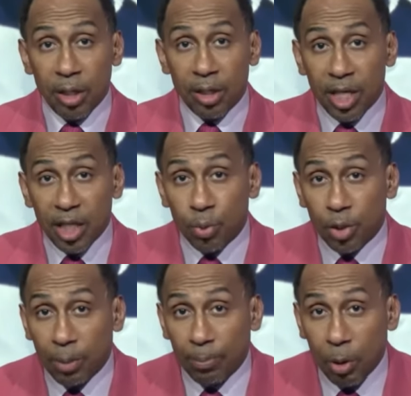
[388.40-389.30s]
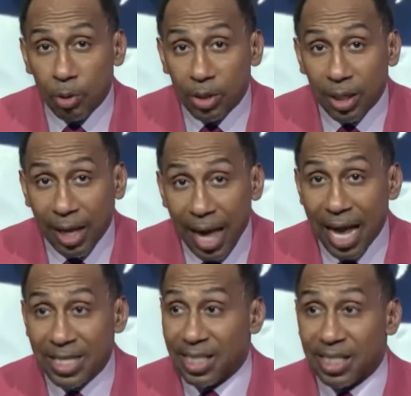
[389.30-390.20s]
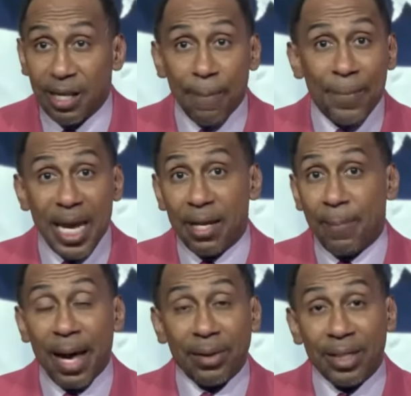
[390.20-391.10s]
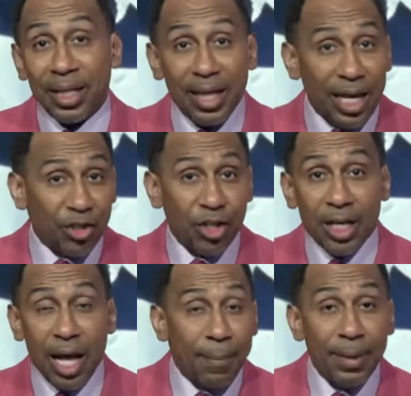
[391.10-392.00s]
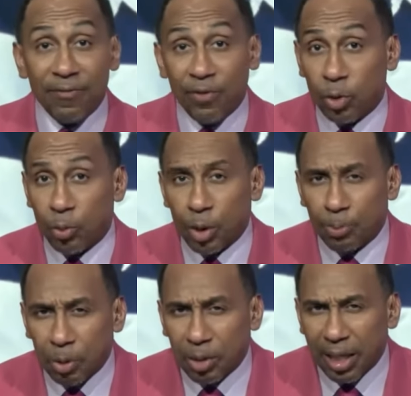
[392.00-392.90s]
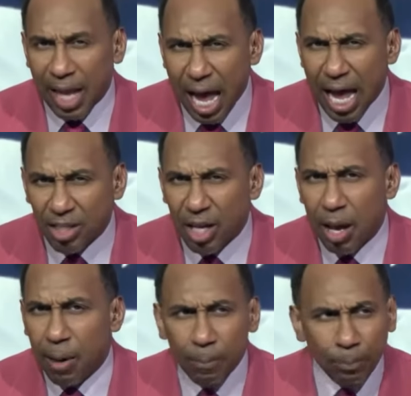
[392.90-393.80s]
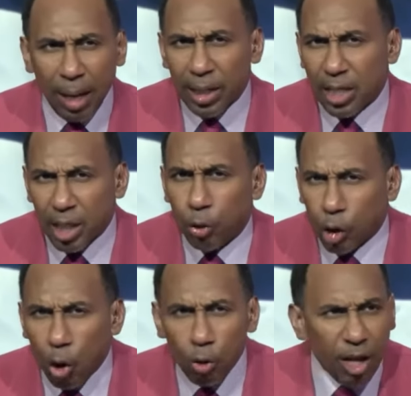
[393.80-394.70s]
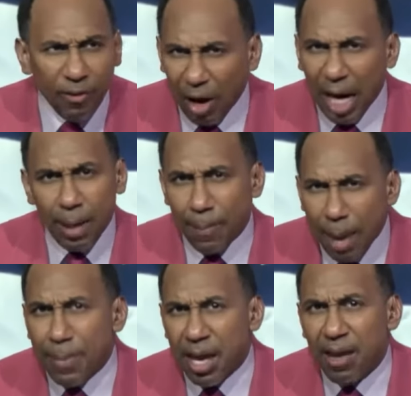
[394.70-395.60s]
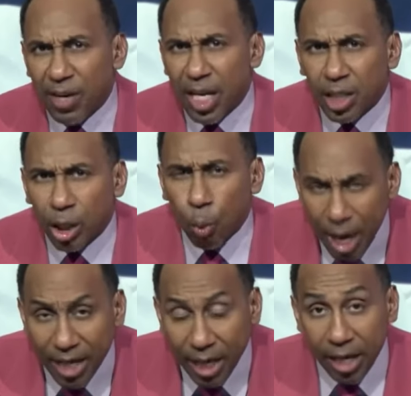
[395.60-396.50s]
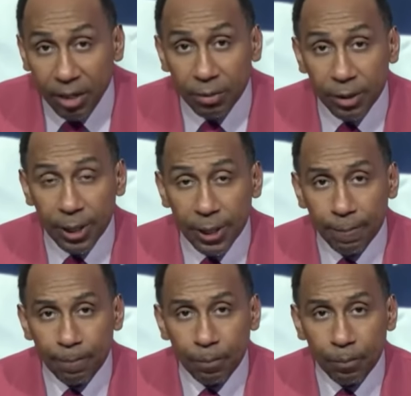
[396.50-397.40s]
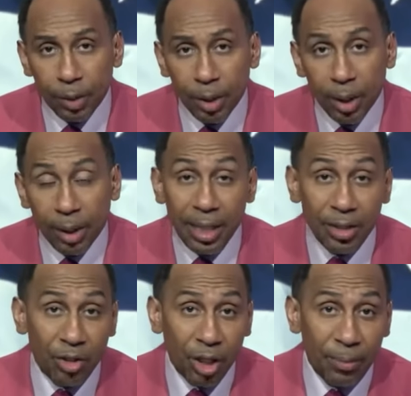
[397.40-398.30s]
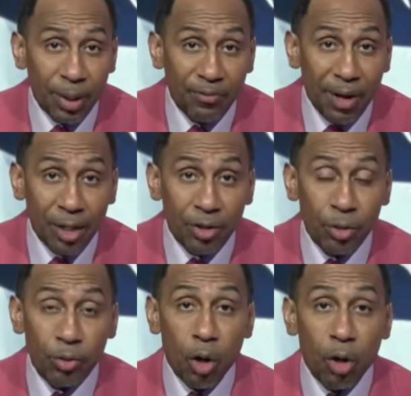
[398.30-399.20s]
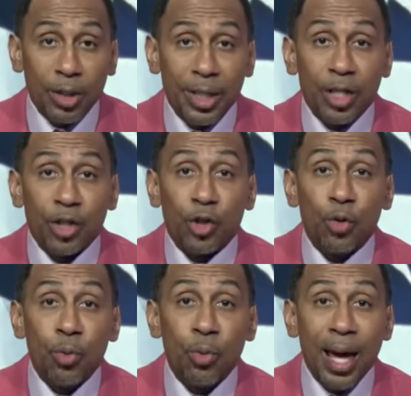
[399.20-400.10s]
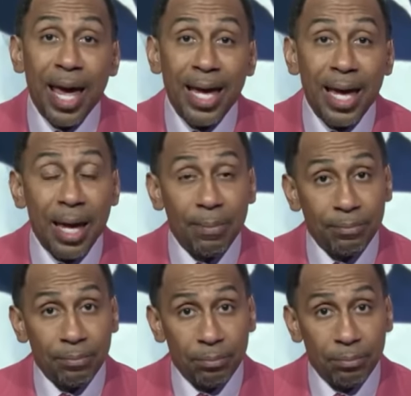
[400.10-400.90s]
This was supposed to last, this debate about the election and how many votes, it was supposed to last probably until Thursday, Friday, maybe even into the weekend. Ladies and gentlemen, Fox News called it at 2 a.m.